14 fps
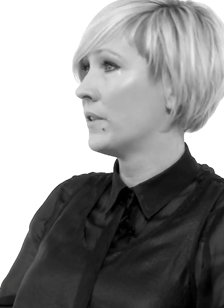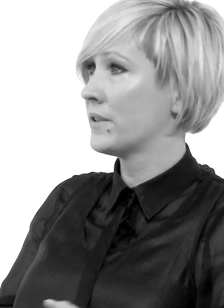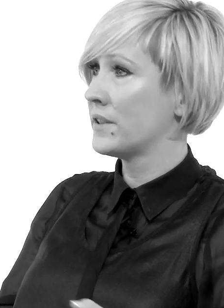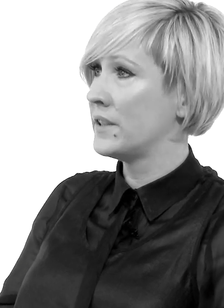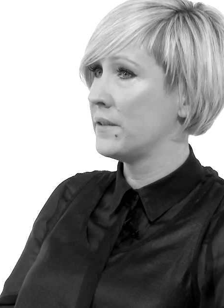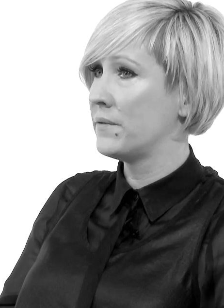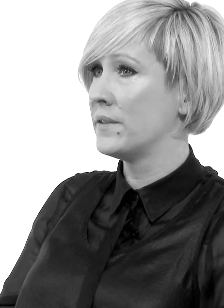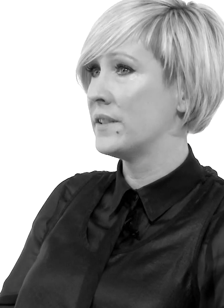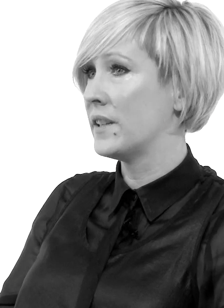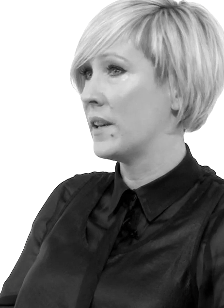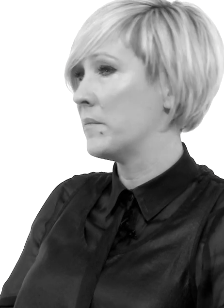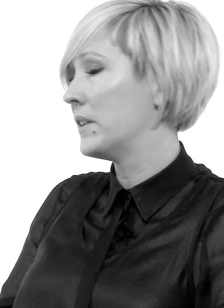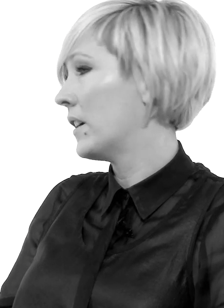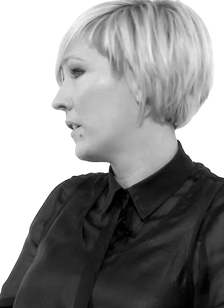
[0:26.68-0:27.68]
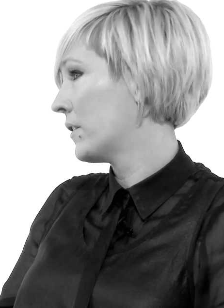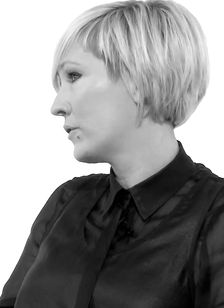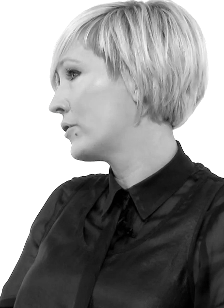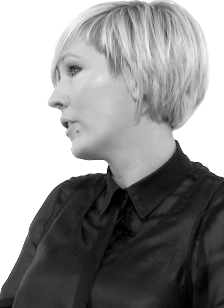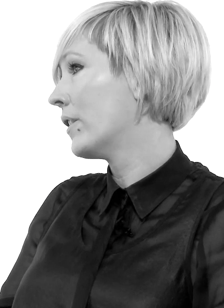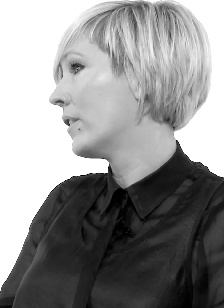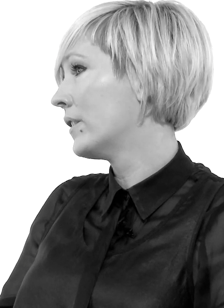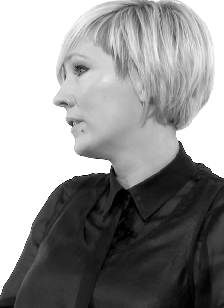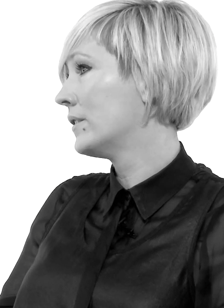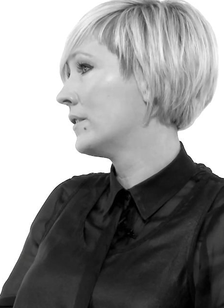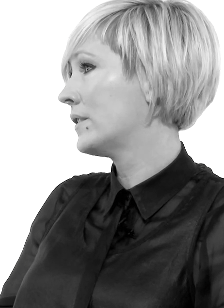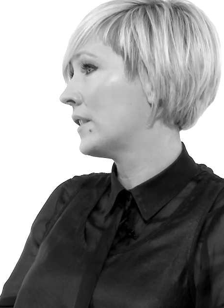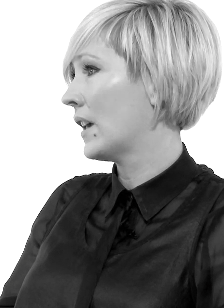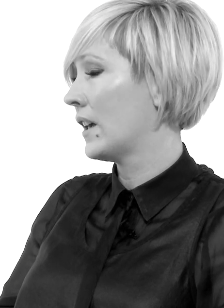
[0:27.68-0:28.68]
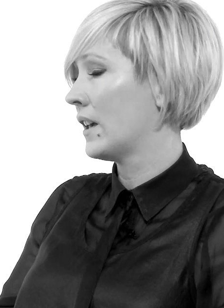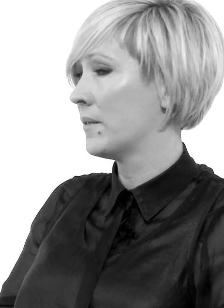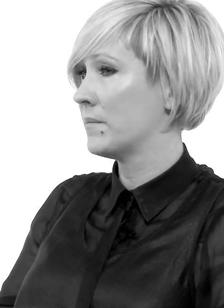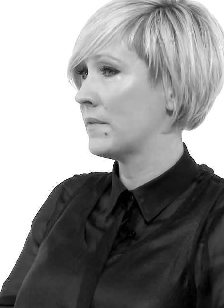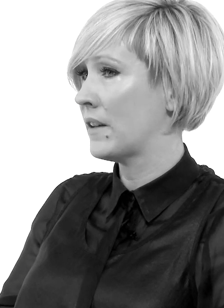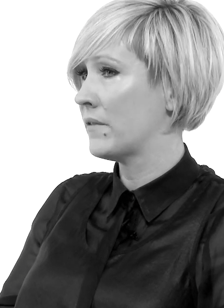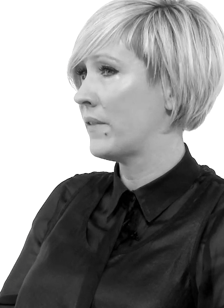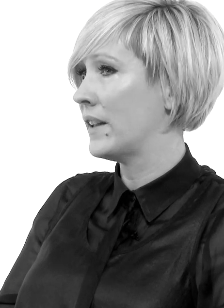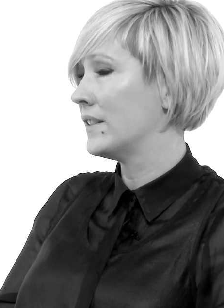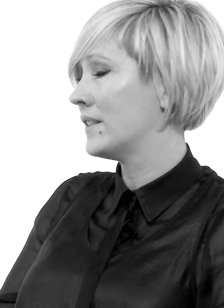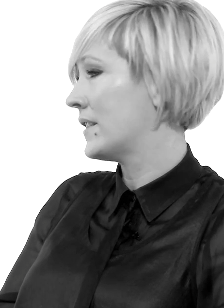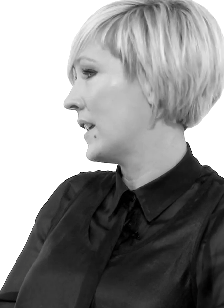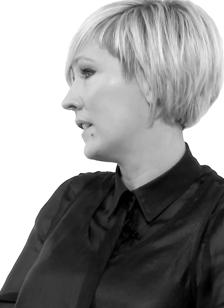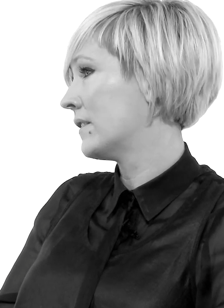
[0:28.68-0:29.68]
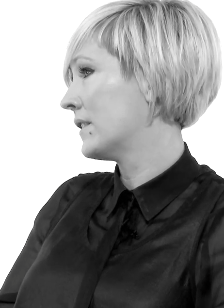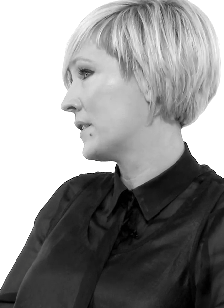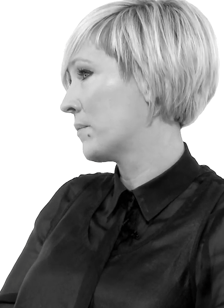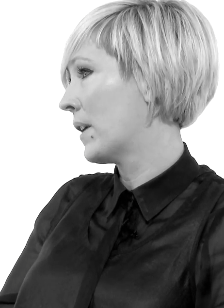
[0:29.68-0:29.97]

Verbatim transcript: lots of different seminars, shows, um, events there as